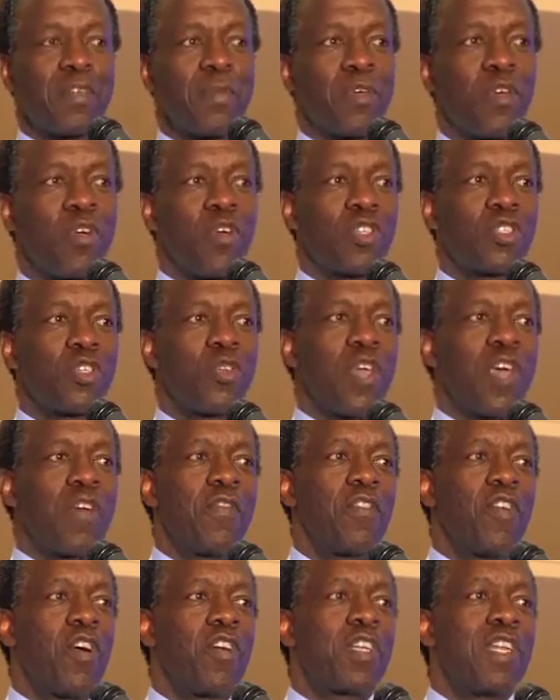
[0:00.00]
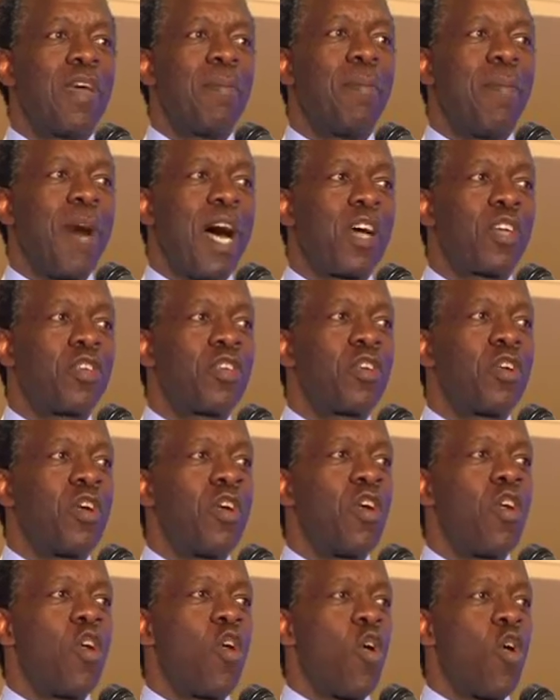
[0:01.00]
because you have not embarked
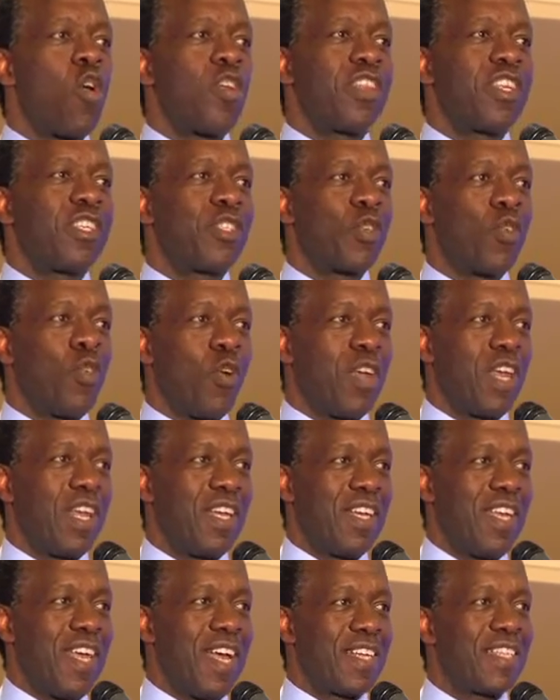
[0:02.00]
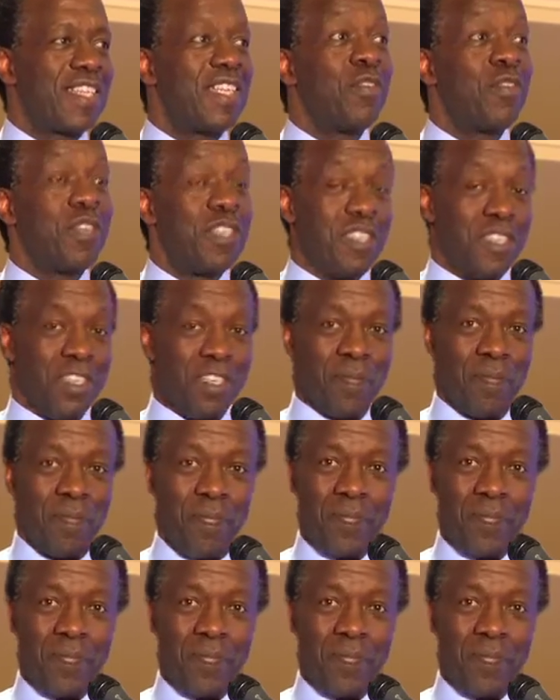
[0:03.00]
on the scholarly activity